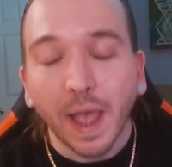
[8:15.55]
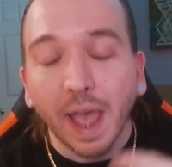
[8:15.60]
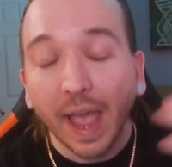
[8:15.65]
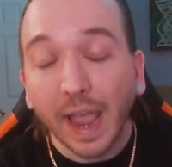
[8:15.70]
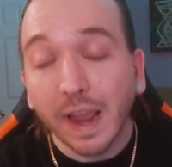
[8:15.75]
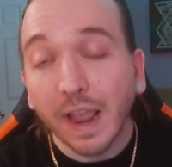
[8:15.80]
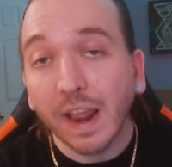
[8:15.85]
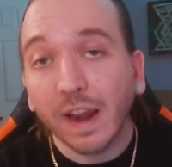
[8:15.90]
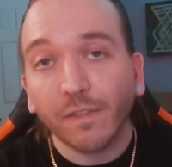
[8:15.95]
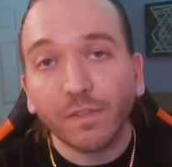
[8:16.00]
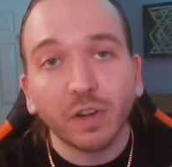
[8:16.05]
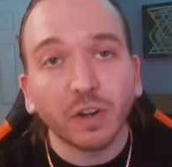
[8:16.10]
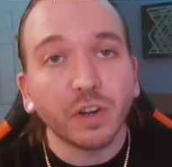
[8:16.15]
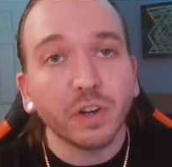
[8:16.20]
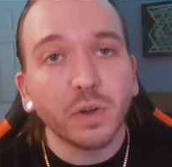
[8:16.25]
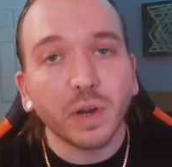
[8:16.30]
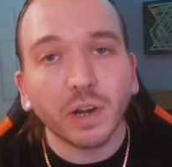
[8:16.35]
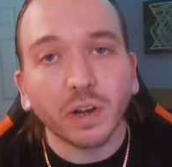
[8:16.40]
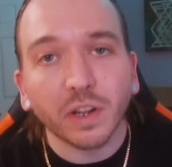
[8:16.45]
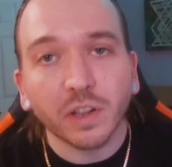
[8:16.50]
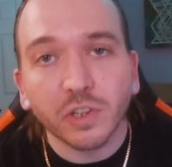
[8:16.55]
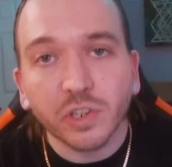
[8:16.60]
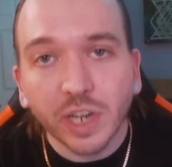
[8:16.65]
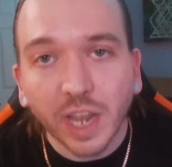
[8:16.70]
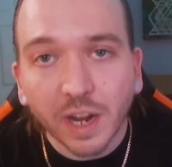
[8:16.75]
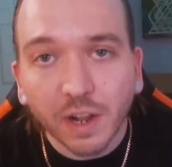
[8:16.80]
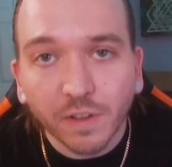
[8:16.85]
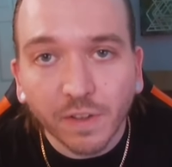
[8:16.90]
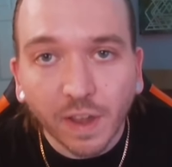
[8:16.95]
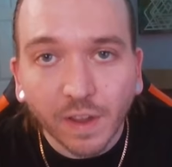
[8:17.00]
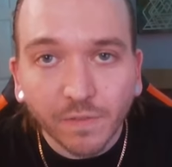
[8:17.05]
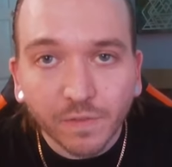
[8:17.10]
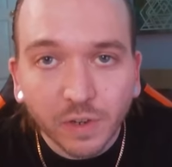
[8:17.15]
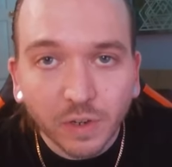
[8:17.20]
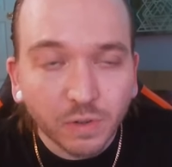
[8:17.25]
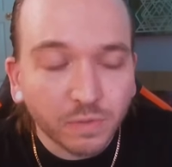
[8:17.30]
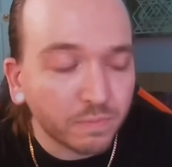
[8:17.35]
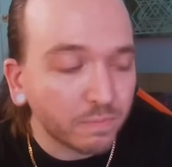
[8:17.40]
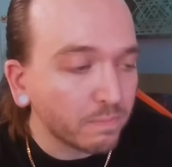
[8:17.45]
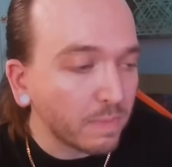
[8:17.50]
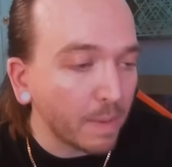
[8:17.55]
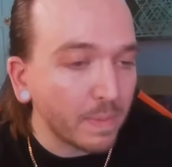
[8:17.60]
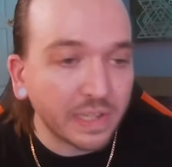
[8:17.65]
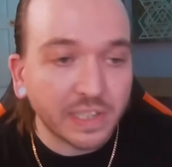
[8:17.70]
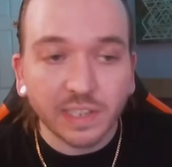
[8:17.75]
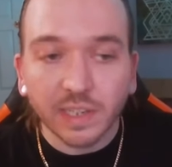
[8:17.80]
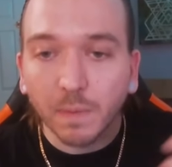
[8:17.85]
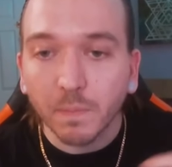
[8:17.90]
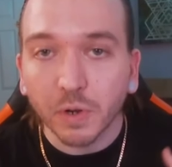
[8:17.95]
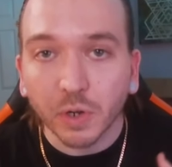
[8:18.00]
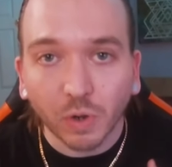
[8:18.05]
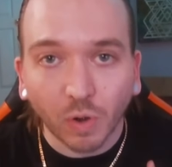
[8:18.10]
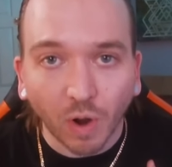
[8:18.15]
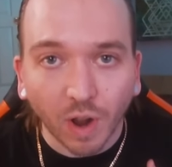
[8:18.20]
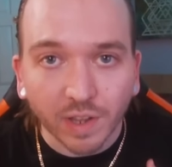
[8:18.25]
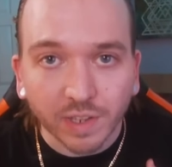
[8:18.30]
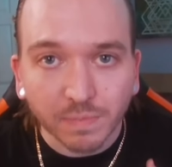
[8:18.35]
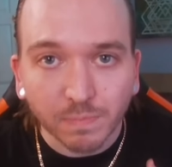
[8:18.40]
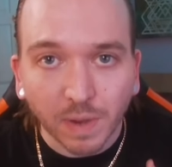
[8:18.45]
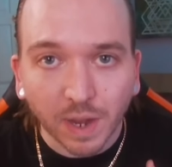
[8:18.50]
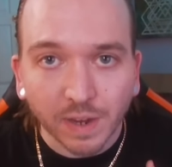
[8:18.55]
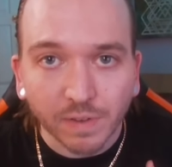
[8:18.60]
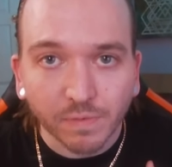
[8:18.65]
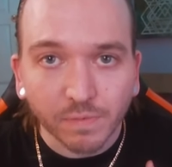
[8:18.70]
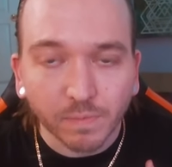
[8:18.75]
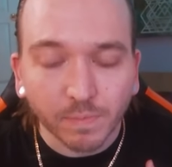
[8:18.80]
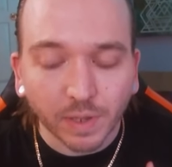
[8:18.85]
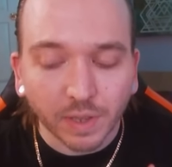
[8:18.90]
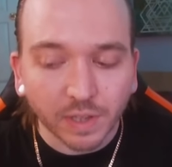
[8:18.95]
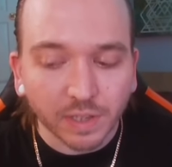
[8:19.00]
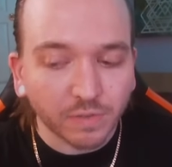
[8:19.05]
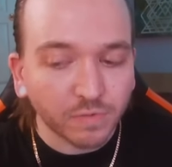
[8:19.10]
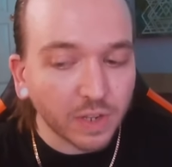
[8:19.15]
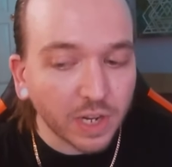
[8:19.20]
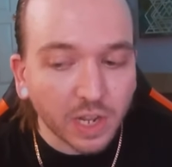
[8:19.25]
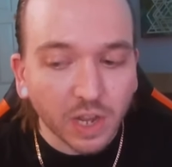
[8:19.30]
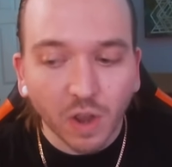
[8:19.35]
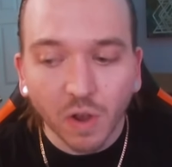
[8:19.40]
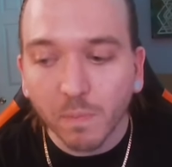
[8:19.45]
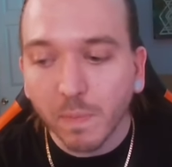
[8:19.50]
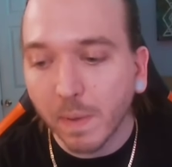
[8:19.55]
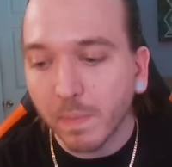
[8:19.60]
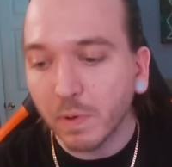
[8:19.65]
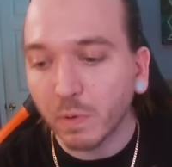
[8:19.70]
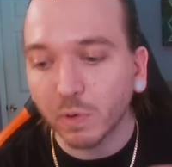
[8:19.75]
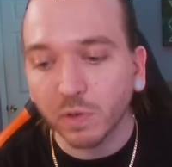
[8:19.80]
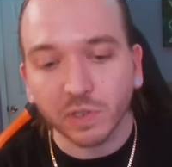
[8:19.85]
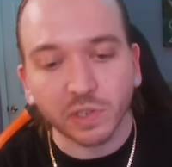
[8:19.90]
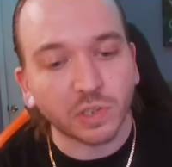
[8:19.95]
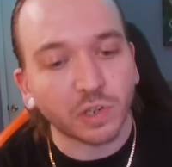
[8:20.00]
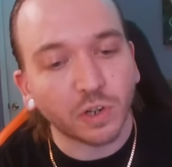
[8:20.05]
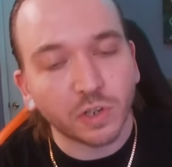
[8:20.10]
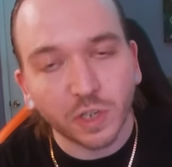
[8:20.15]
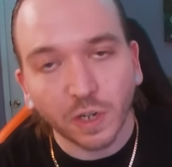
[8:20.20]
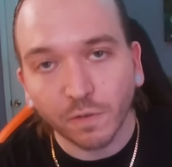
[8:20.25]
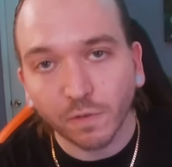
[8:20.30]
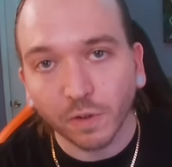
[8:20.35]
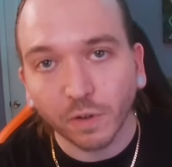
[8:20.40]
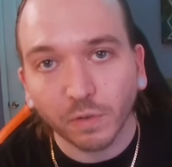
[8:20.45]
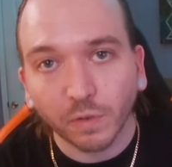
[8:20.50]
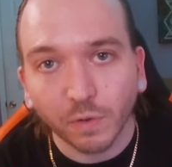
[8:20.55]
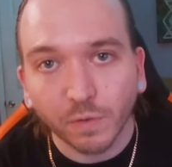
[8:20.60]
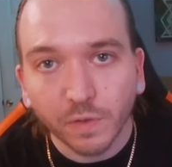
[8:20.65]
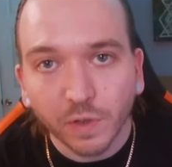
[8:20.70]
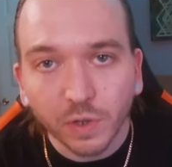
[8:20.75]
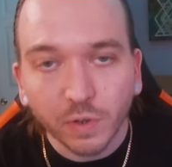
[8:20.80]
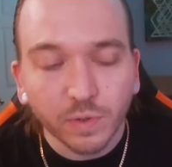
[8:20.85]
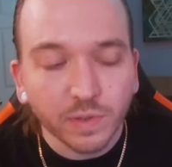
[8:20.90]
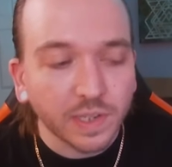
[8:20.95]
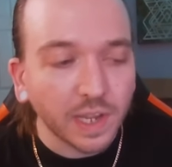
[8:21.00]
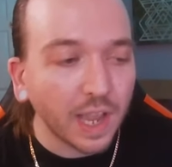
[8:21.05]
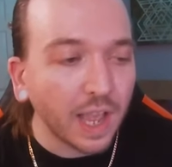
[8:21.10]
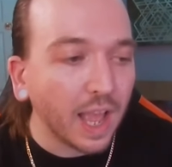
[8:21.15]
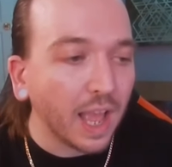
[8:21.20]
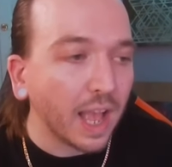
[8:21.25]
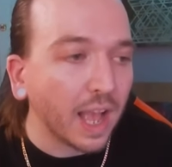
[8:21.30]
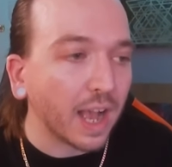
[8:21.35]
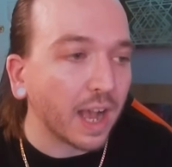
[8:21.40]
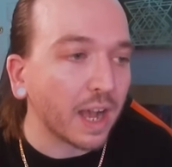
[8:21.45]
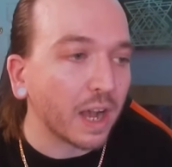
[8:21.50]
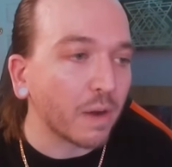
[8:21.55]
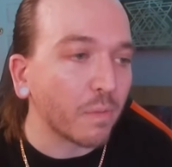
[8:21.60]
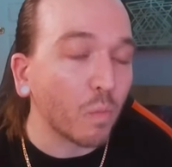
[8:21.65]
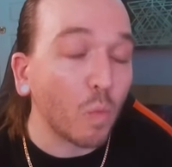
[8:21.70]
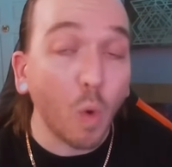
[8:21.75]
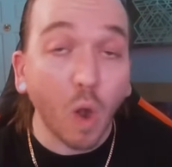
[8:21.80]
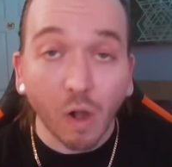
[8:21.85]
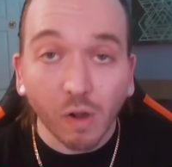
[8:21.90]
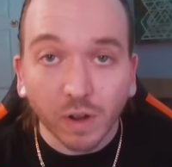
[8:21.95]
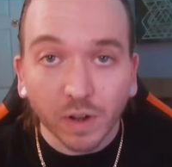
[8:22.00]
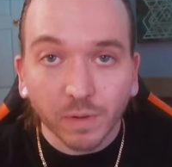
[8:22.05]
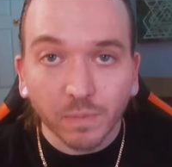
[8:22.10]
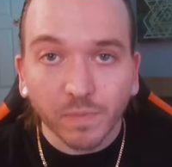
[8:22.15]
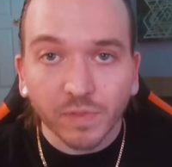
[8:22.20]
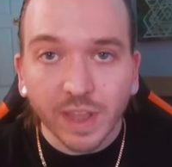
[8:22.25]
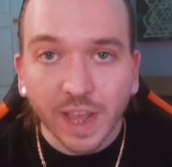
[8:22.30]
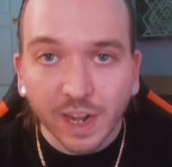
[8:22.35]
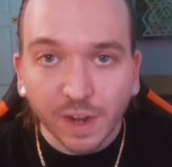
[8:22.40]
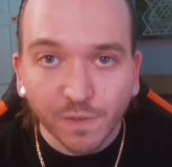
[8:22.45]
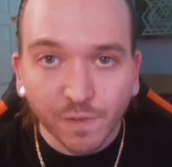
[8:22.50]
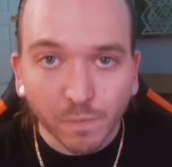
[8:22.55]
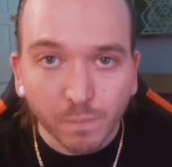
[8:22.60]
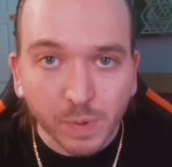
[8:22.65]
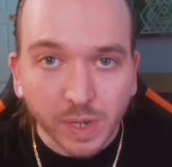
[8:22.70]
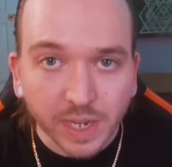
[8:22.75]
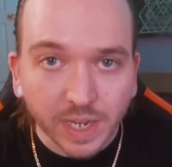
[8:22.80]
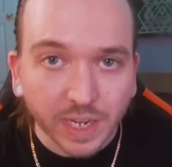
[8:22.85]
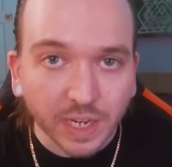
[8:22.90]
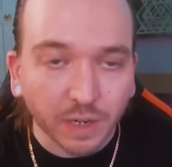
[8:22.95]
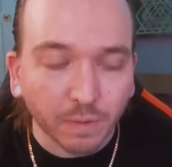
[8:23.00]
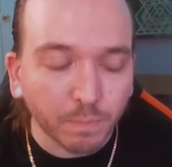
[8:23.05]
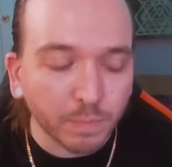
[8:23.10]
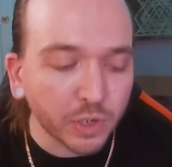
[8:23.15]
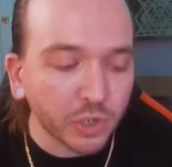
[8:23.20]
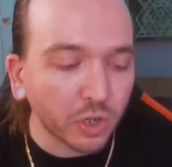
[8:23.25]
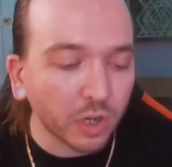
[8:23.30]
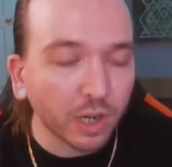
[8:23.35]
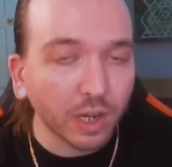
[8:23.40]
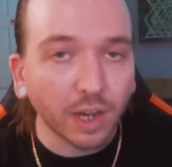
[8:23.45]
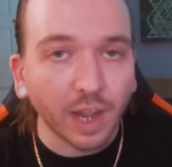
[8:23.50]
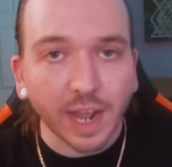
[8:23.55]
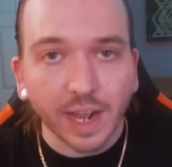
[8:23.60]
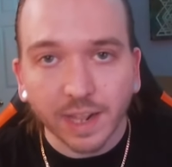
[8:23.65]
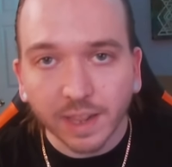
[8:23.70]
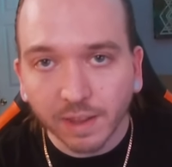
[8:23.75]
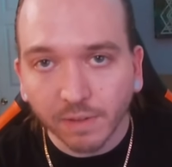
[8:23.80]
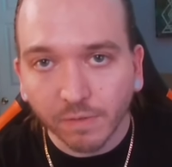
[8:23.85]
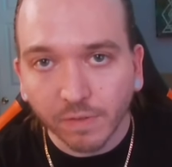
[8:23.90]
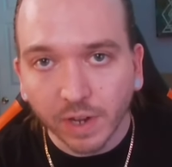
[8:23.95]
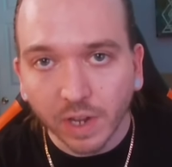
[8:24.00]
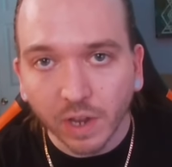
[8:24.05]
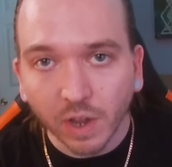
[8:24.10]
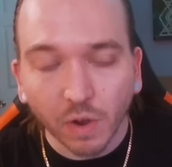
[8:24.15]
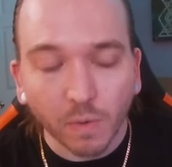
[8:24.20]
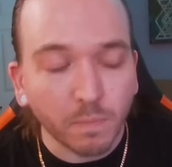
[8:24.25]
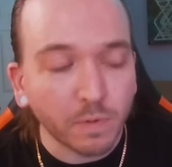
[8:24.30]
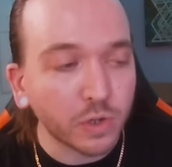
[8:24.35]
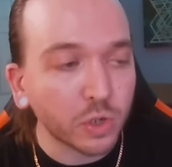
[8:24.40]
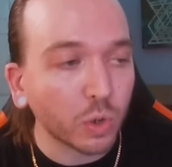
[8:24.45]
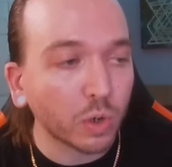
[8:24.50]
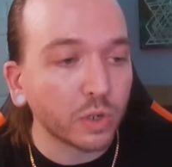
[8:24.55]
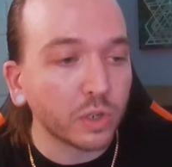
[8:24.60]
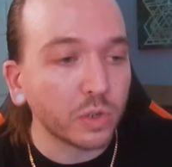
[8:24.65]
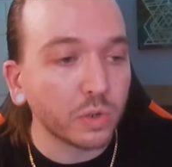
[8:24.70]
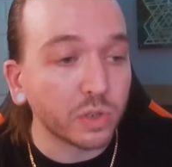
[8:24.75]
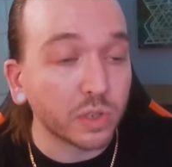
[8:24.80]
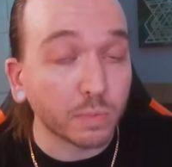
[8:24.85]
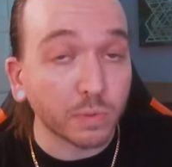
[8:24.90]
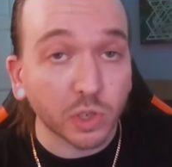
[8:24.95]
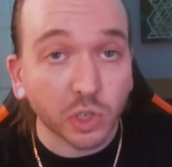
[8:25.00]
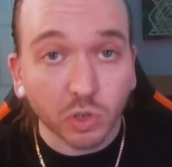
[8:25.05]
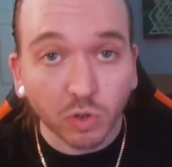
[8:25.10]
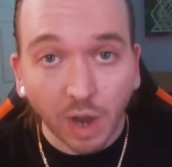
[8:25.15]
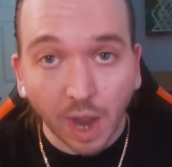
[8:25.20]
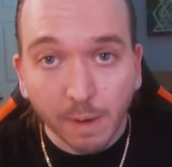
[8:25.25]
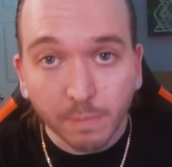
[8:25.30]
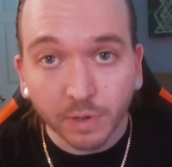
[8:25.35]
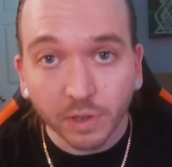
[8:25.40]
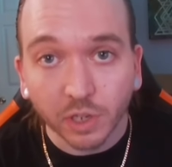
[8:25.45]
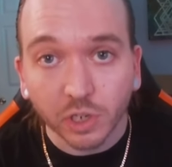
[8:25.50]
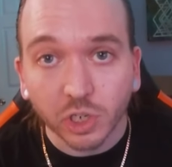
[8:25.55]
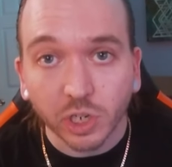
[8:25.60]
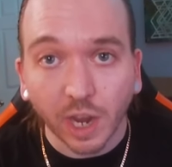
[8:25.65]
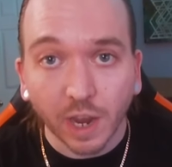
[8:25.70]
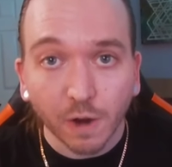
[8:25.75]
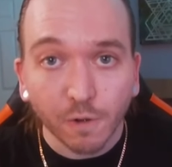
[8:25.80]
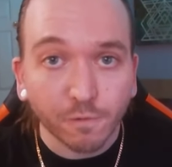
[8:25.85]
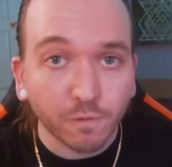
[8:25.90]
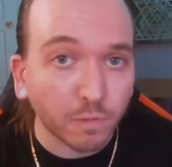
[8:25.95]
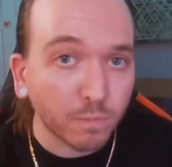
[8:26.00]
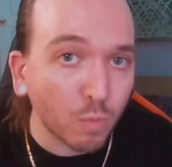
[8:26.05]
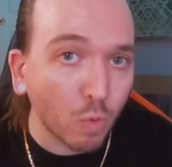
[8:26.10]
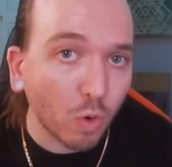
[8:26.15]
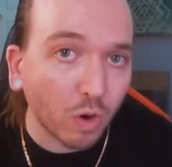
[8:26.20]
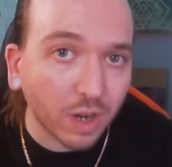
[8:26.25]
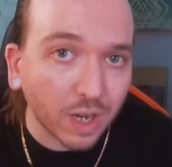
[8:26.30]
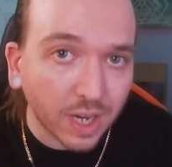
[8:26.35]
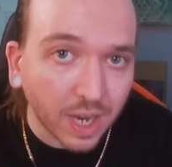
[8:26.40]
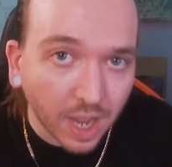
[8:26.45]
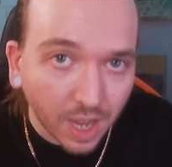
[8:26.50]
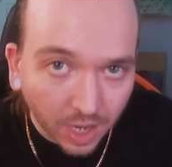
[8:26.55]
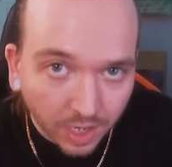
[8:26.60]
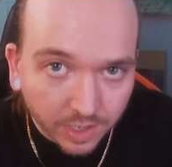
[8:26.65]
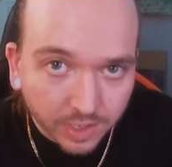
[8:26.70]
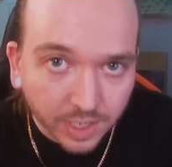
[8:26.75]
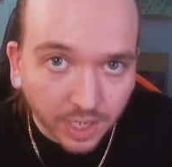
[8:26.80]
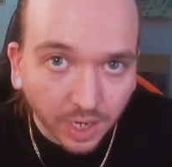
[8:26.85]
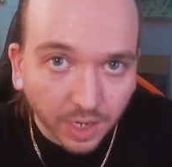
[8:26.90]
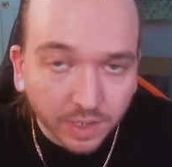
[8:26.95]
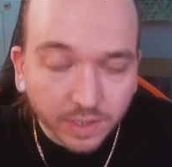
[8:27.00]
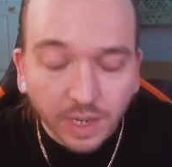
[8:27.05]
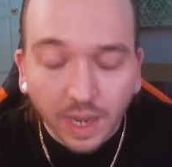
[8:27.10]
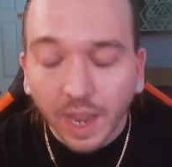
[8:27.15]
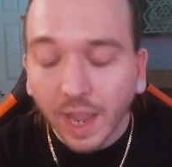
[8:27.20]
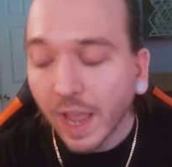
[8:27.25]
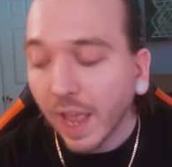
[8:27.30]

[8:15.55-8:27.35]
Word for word: Hey, and if you're new here to the channel, if you maybe stumbled across this video, maybe you were just searching for reviews, welcome. Thank you for being here. Be sure to like the video. Be sure to subscribe to the channel for more content.